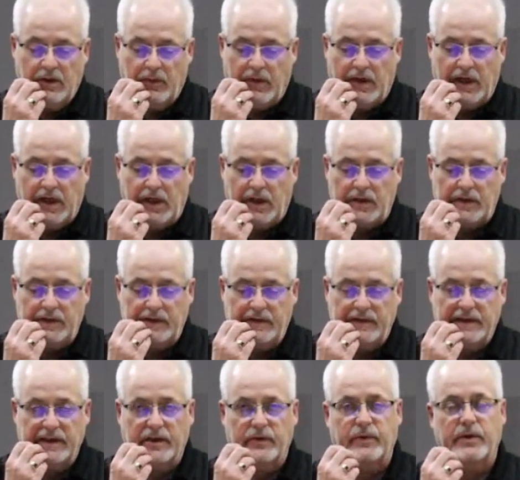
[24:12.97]

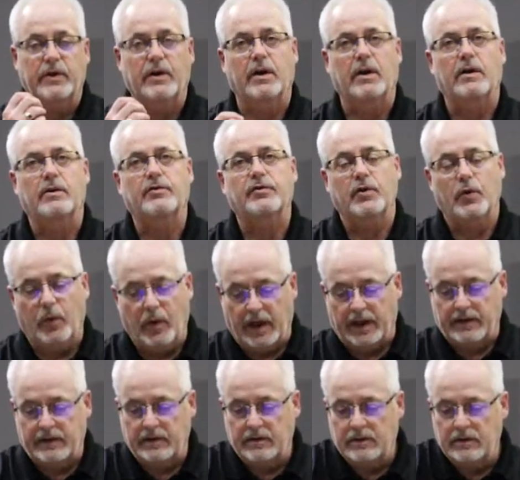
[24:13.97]
Well, here we are. So
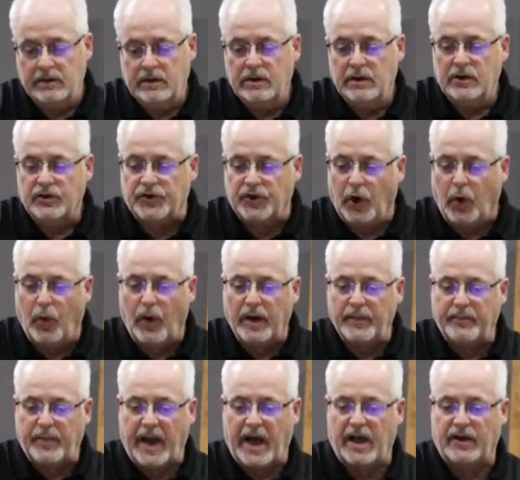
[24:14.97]
what? So
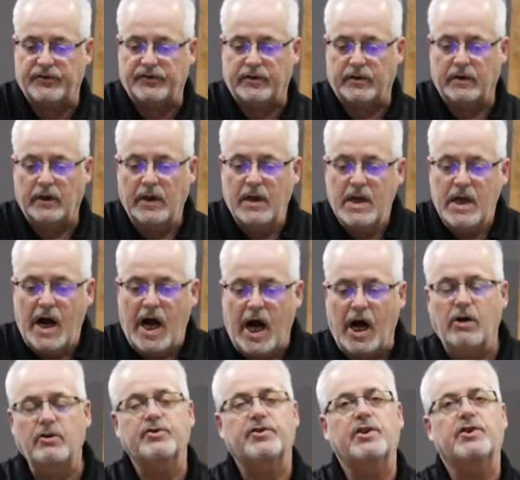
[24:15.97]
what, Pastor?
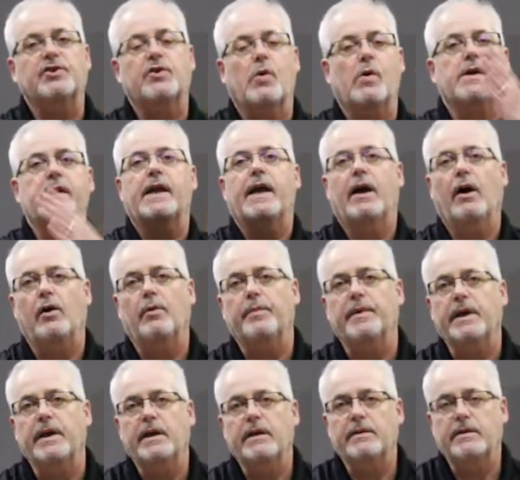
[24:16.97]
How is this going to help
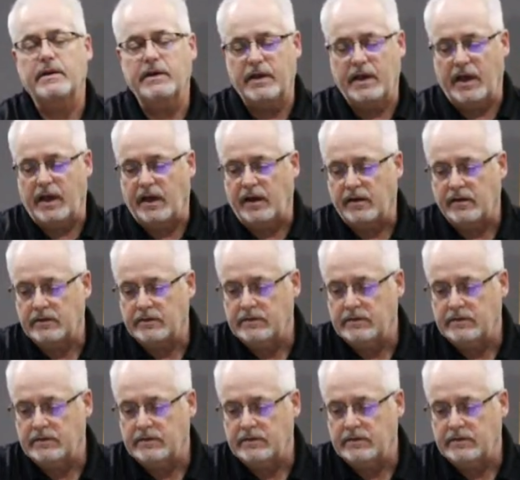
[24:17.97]
me today?